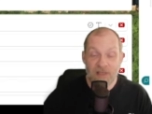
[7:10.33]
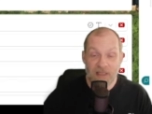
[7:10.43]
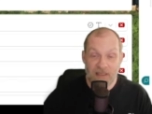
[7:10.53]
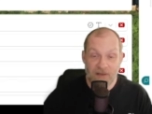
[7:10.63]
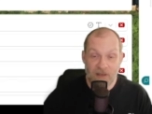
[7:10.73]

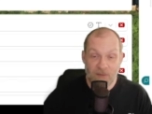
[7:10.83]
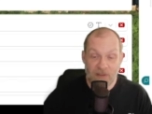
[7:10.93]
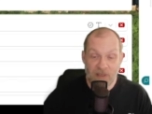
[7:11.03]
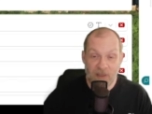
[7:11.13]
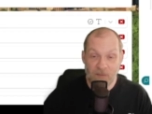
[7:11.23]
Here I'm in
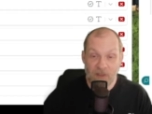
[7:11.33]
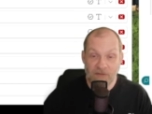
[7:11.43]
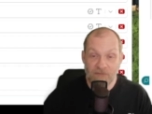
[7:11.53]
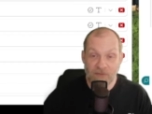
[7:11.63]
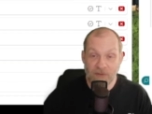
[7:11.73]
an update
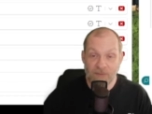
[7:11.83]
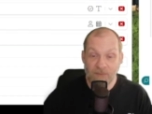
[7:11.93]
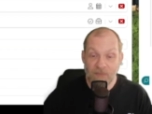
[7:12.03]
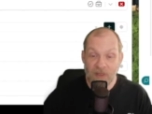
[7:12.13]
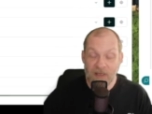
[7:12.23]
form,
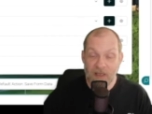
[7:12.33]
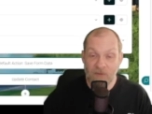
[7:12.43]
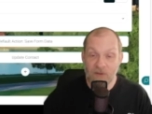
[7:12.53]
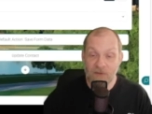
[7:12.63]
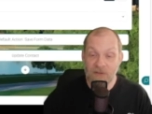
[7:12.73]
and I
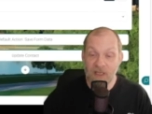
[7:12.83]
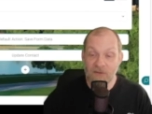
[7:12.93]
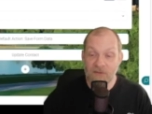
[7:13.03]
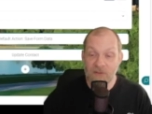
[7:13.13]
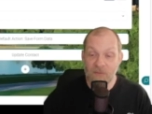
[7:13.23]
will go
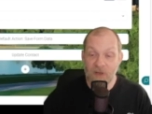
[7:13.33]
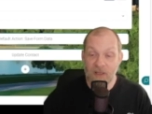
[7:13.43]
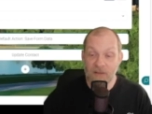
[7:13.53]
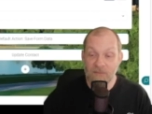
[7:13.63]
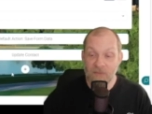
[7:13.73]
down to the
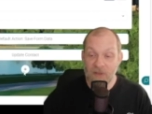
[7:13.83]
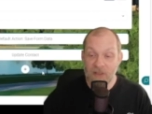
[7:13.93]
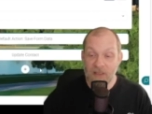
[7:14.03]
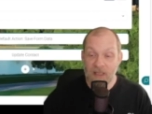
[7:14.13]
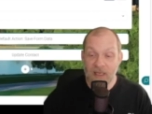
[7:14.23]
bottom
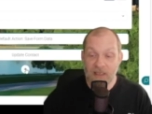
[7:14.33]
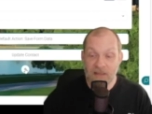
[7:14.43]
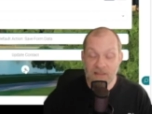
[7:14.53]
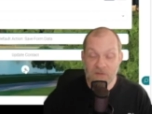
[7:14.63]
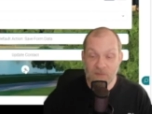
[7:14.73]
and hit
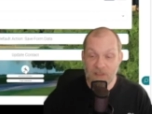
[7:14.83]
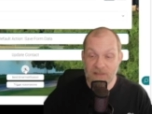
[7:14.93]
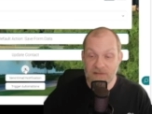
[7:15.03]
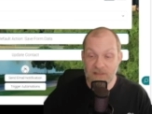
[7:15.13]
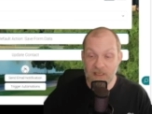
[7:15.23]
this
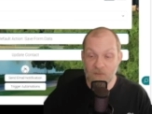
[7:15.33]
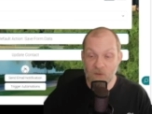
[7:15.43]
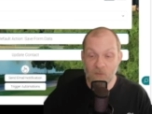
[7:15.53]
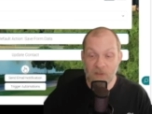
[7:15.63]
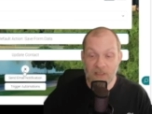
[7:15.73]
plus sign
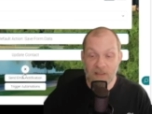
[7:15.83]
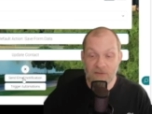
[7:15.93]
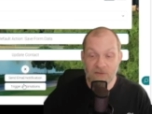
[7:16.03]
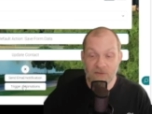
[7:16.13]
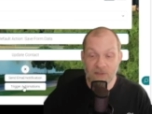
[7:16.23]
where we
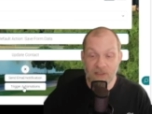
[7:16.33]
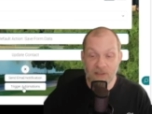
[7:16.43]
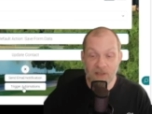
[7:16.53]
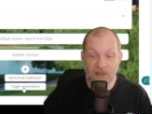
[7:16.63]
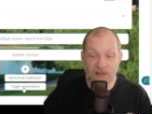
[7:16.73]
can
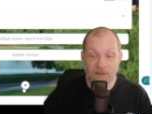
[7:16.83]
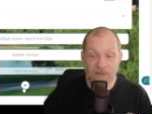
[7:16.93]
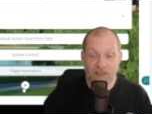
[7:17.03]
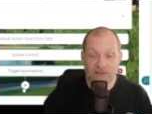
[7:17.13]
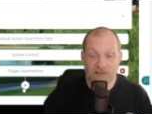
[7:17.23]
trigger
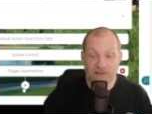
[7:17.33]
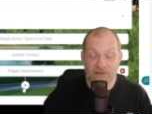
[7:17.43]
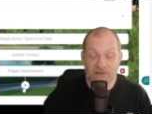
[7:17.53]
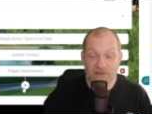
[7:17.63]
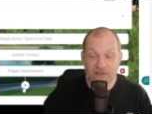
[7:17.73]

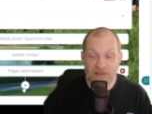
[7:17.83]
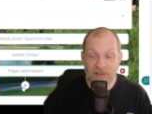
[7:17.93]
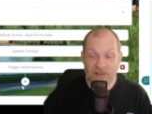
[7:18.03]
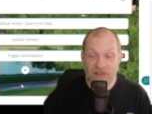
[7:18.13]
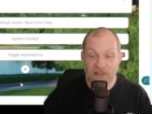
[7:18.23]
automations.
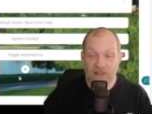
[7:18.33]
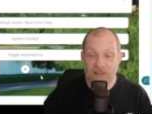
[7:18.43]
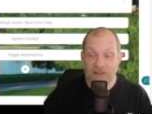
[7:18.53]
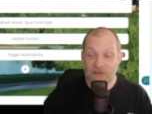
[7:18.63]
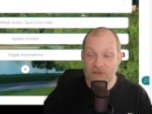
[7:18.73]

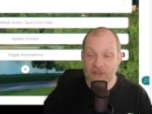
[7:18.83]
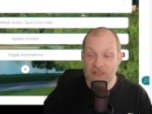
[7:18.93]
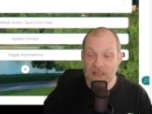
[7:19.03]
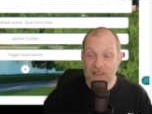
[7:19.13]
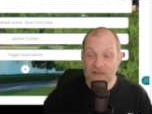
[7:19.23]

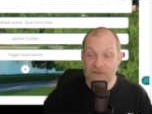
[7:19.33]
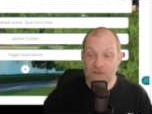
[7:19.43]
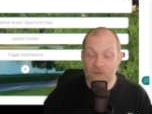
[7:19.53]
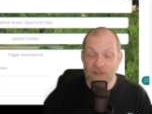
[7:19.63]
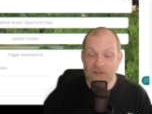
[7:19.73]
Okay,
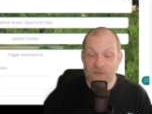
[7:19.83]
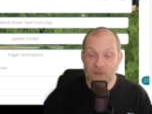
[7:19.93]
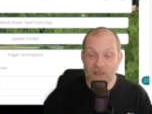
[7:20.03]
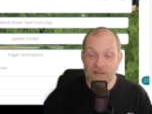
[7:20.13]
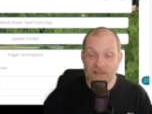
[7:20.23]
then we'll
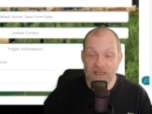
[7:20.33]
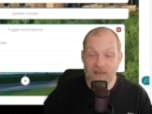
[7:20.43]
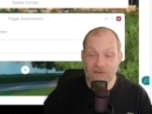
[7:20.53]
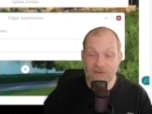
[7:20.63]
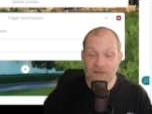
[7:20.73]
expand
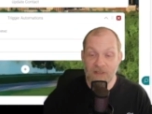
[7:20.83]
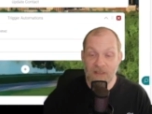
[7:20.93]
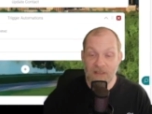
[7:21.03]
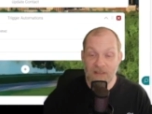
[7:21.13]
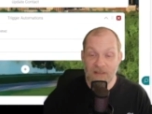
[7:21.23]
down,
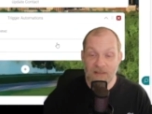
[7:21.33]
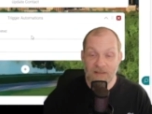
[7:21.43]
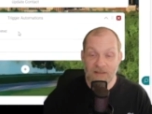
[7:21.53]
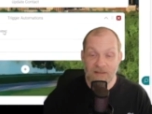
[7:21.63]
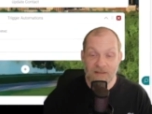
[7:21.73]

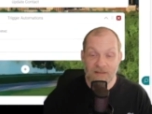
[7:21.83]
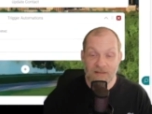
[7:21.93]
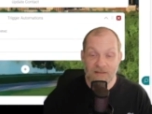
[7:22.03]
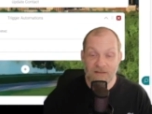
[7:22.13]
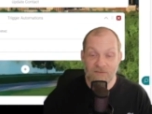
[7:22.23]

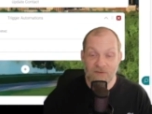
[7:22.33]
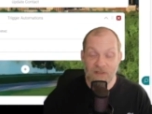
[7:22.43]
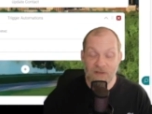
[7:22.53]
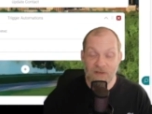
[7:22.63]
configure